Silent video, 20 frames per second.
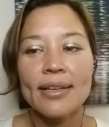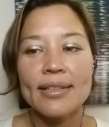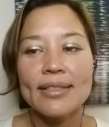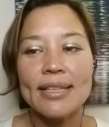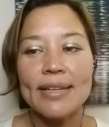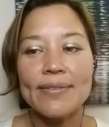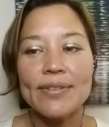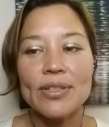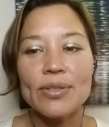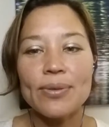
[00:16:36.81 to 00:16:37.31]

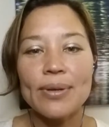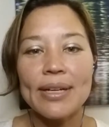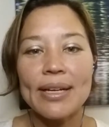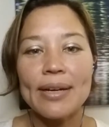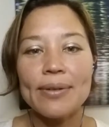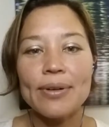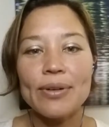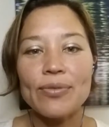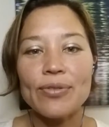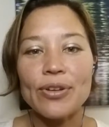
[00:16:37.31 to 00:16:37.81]
7:20,
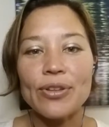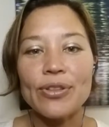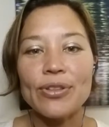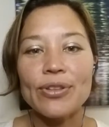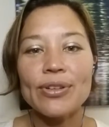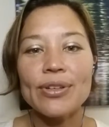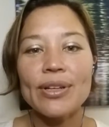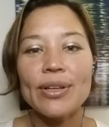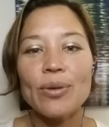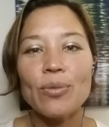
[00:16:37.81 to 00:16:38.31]
I went for a
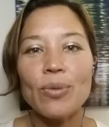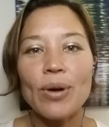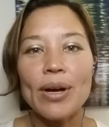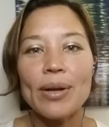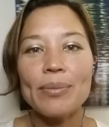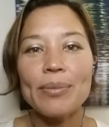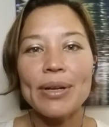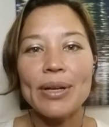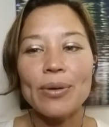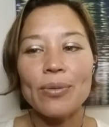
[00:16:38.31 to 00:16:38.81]

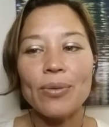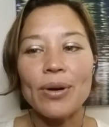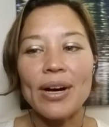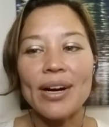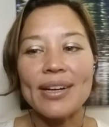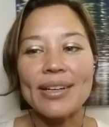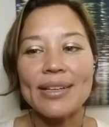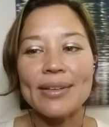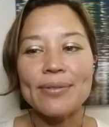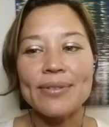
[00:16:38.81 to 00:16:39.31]
31-minute
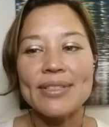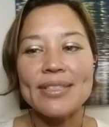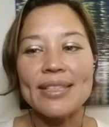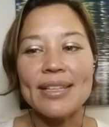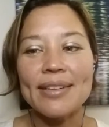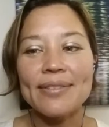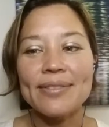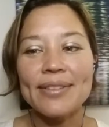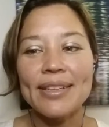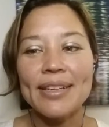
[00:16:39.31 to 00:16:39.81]
walk. It was
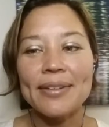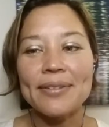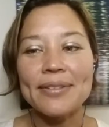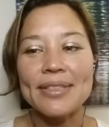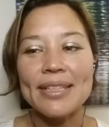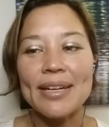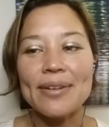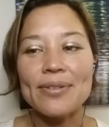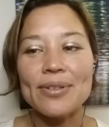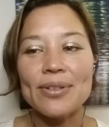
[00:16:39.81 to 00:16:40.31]
lovely. I
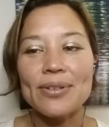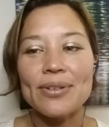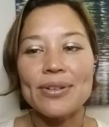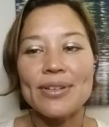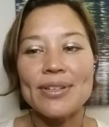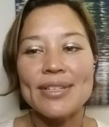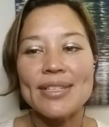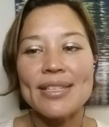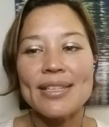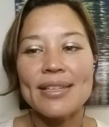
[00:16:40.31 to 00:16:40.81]
was
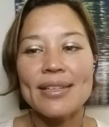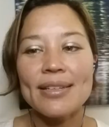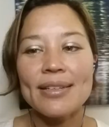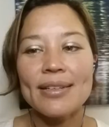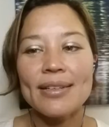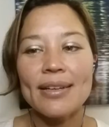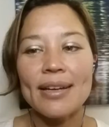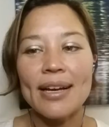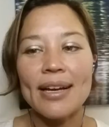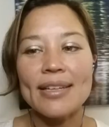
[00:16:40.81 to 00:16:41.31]
outdoors.
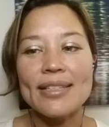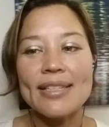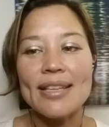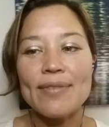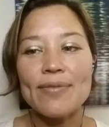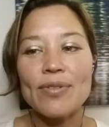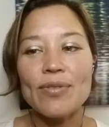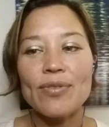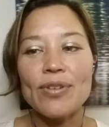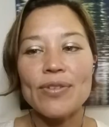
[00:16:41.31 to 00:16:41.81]

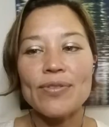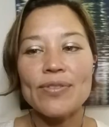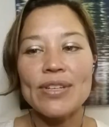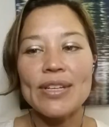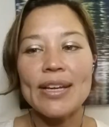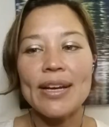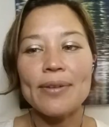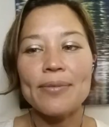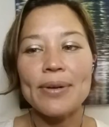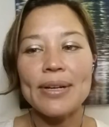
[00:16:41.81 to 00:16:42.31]

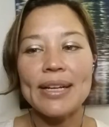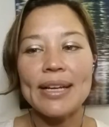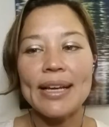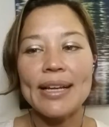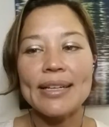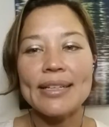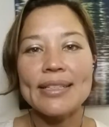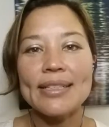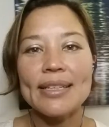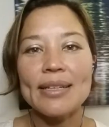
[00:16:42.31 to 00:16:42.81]
7:50, I went
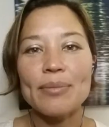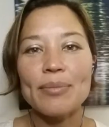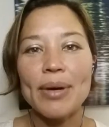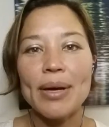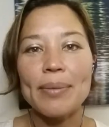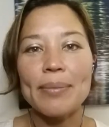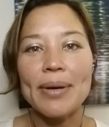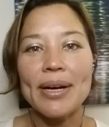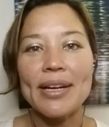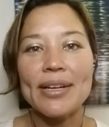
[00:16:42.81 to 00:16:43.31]
ahead and did
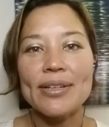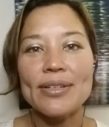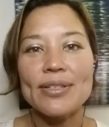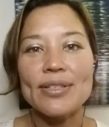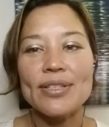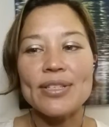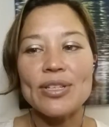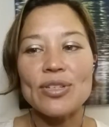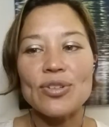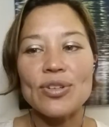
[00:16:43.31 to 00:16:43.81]
my
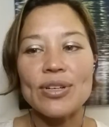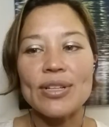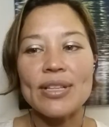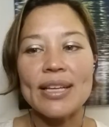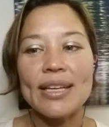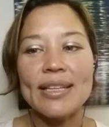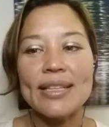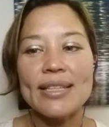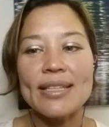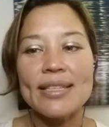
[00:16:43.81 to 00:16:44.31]
Myers
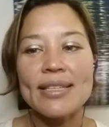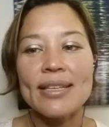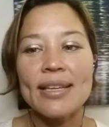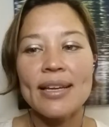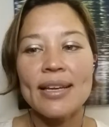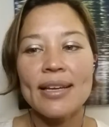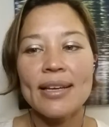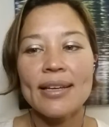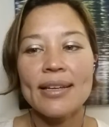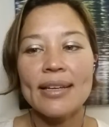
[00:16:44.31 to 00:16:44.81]
CitraCleanse.
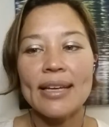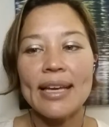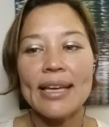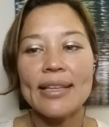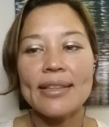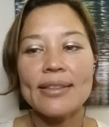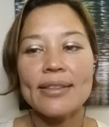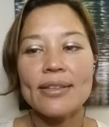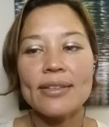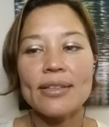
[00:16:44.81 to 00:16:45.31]

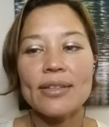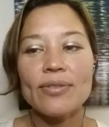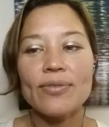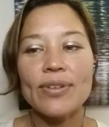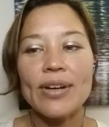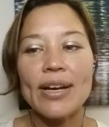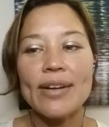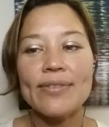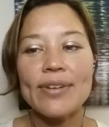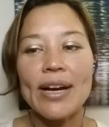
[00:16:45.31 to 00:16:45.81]

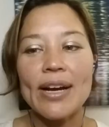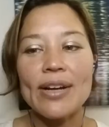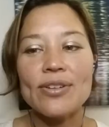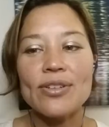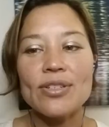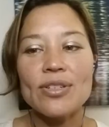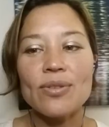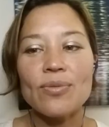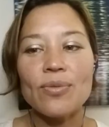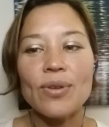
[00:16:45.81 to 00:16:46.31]
8:35,
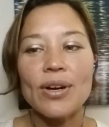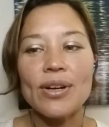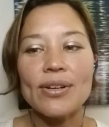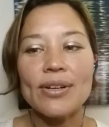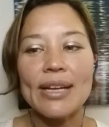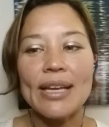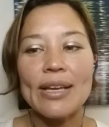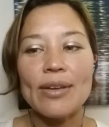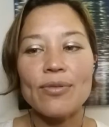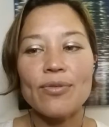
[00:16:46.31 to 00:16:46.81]
hydrogen
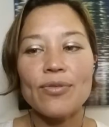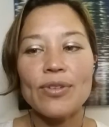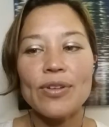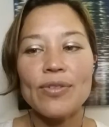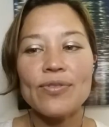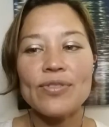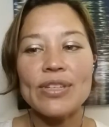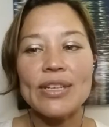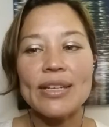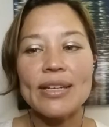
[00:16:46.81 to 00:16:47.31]
water.
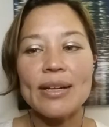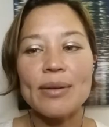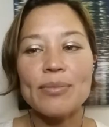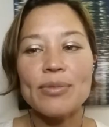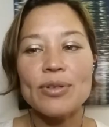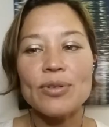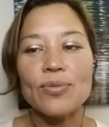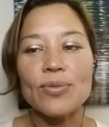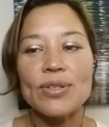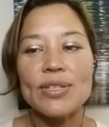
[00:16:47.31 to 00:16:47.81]
8:50,
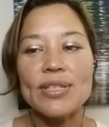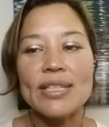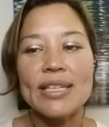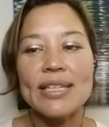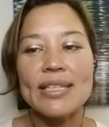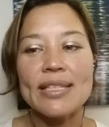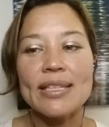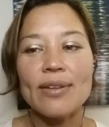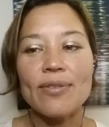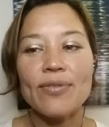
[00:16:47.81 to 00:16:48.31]
numbers were
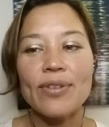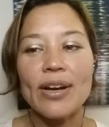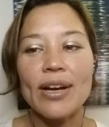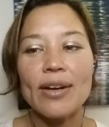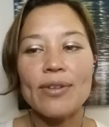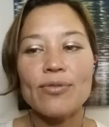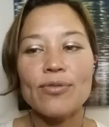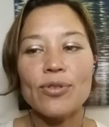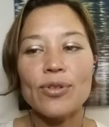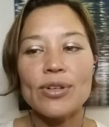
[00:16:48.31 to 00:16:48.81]

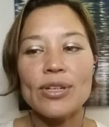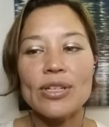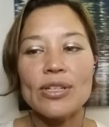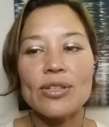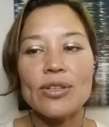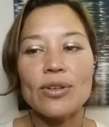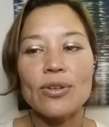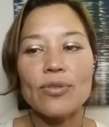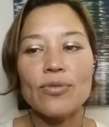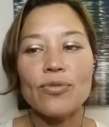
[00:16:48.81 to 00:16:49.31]
65,
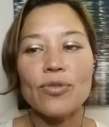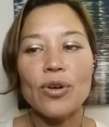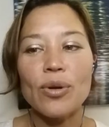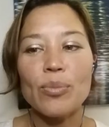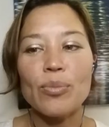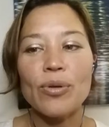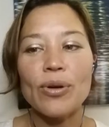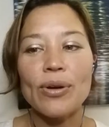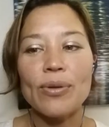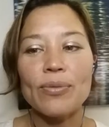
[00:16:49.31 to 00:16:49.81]
42,
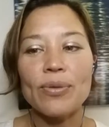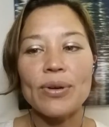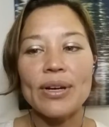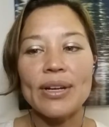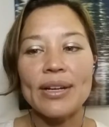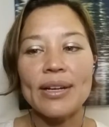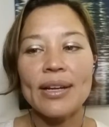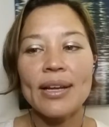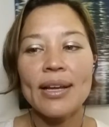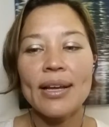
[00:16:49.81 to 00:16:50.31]

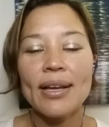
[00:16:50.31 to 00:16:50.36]
4.1.